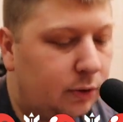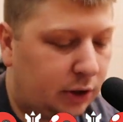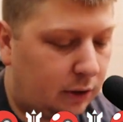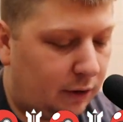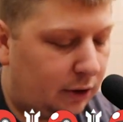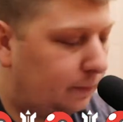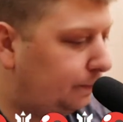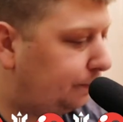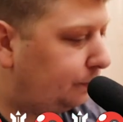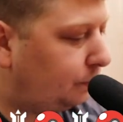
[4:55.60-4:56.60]
We'll set it over here.
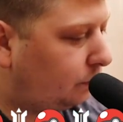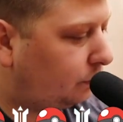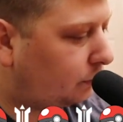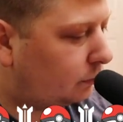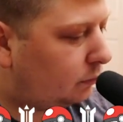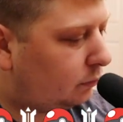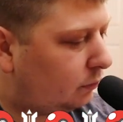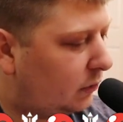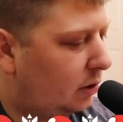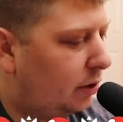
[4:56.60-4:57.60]

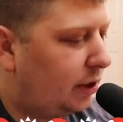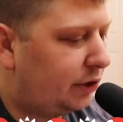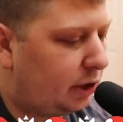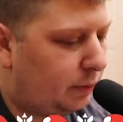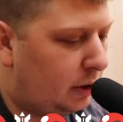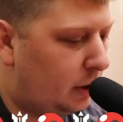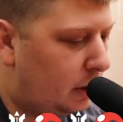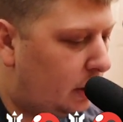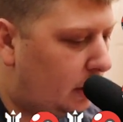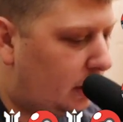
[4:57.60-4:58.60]
All right, next up
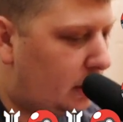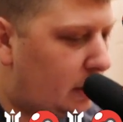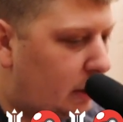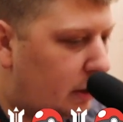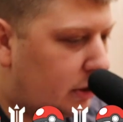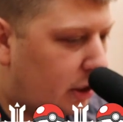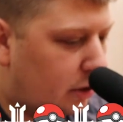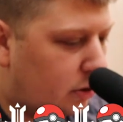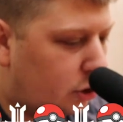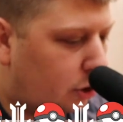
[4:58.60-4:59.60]
is a
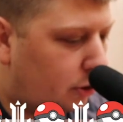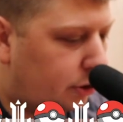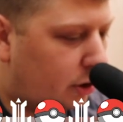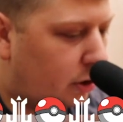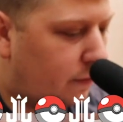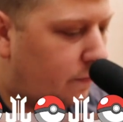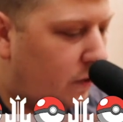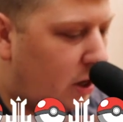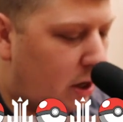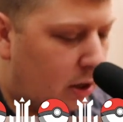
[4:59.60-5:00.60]
Charizard
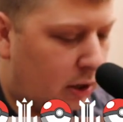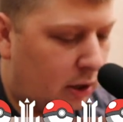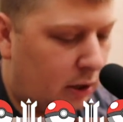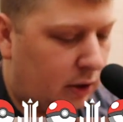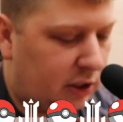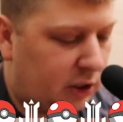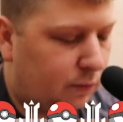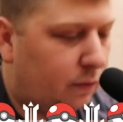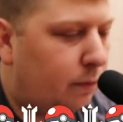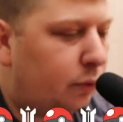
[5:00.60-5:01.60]
V. This is
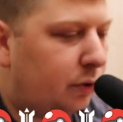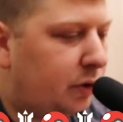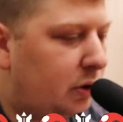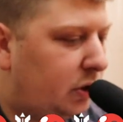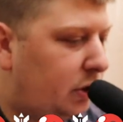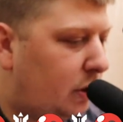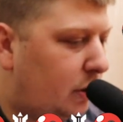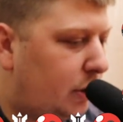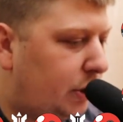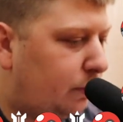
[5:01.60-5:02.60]
from Brilliant
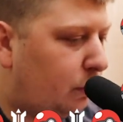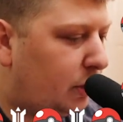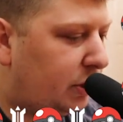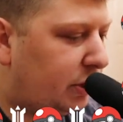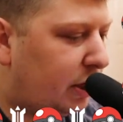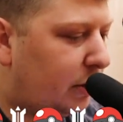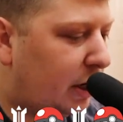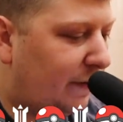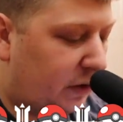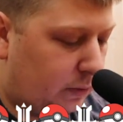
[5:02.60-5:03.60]
Stars. Pretty standard. I
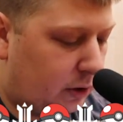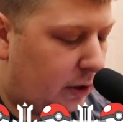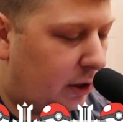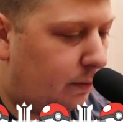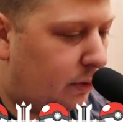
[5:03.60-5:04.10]
have this one in like a